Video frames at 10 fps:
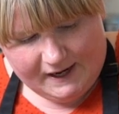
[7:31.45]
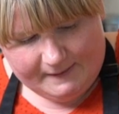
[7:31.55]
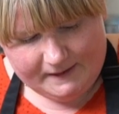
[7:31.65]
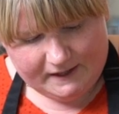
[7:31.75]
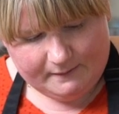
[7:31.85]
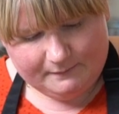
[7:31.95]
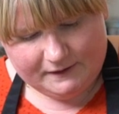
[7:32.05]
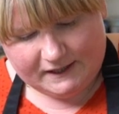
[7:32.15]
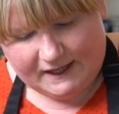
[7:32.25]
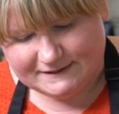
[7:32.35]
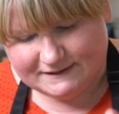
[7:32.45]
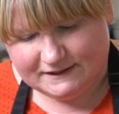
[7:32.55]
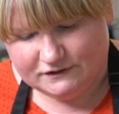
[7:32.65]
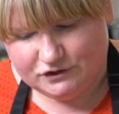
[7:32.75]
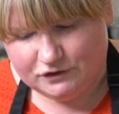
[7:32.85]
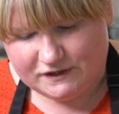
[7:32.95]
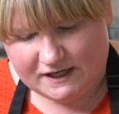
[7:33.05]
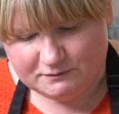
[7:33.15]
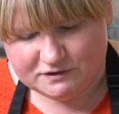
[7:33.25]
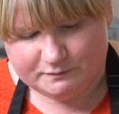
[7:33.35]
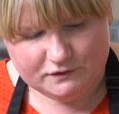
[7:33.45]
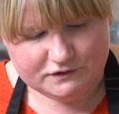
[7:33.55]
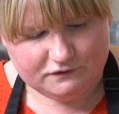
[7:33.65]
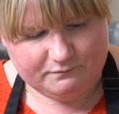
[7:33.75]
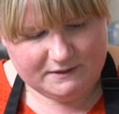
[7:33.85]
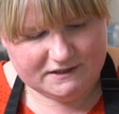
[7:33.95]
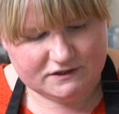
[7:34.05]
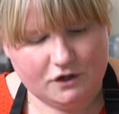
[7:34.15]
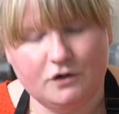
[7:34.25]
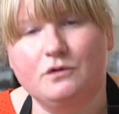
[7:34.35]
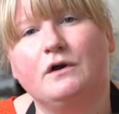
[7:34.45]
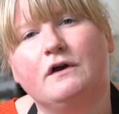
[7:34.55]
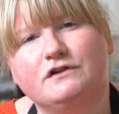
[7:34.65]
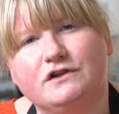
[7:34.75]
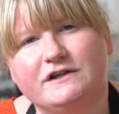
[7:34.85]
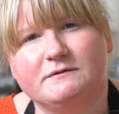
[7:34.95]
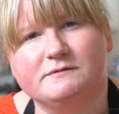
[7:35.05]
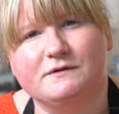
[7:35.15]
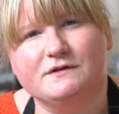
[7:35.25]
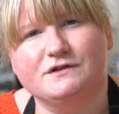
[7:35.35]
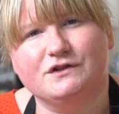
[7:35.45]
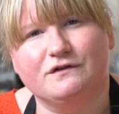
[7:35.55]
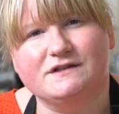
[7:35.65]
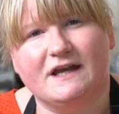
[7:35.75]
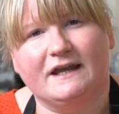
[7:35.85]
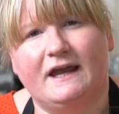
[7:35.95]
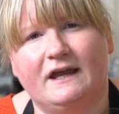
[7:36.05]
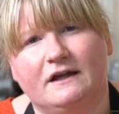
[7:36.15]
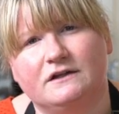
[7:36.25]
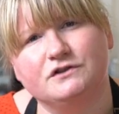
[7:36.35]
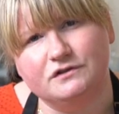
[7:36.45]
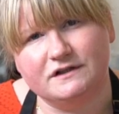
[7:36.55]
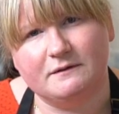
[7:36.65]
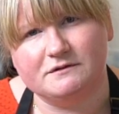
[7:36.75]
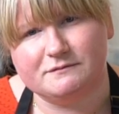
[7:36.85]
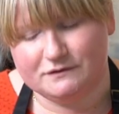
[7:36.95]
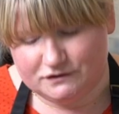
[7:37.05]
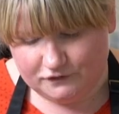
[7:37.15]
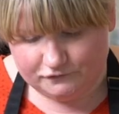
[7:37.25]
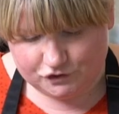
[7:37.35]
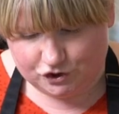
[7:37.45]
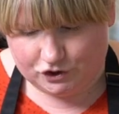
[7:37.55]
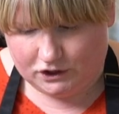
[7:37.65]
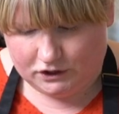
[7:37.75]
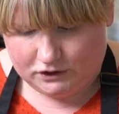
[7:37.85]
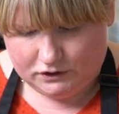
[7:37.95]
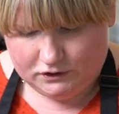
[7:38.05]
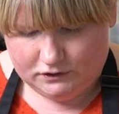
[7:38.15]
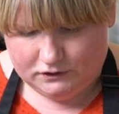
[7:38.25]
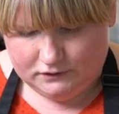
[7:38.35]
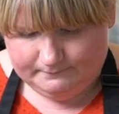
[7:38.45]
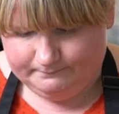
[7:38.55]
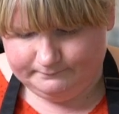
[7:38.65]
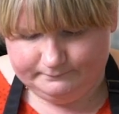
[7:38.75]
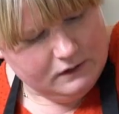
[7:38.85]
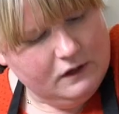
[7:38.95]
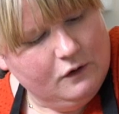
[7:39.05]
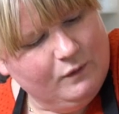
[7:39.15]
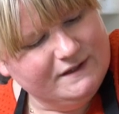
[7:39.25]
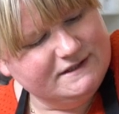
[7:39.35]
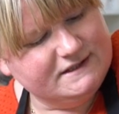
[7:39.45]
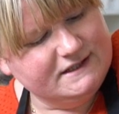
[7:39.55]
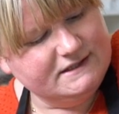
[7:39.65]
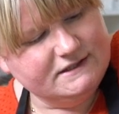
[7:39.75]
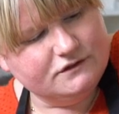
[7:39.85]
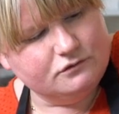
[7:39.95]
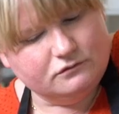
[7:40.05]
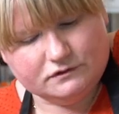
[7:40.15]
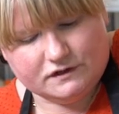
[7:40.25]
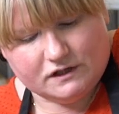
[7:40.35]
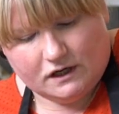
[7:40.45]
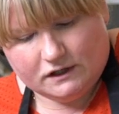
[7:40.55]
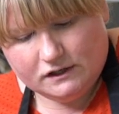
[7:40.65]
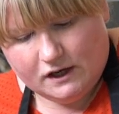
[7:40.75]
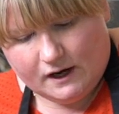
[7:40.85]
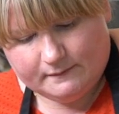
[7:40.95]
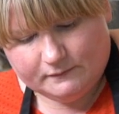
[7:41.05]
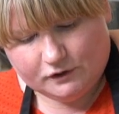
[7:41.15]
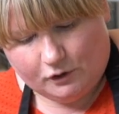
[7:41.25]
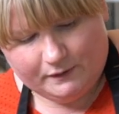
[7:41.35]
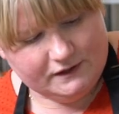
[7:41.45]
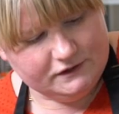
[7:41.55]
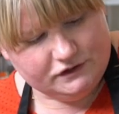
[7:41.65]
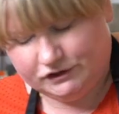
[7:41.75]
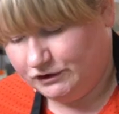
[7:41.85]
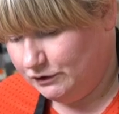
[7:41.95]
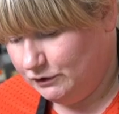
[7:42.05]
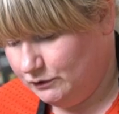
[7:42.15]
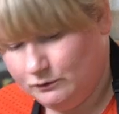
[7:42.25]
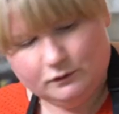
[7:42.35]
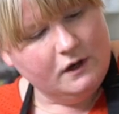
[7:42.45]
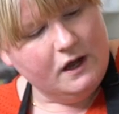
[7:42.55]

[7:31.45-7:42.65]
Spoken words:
And then I'm going to add in 2 tablespoons of miso, 2 tablespoons of sake, and 2 tablespoons of sugar. Once this is all done, I'm going to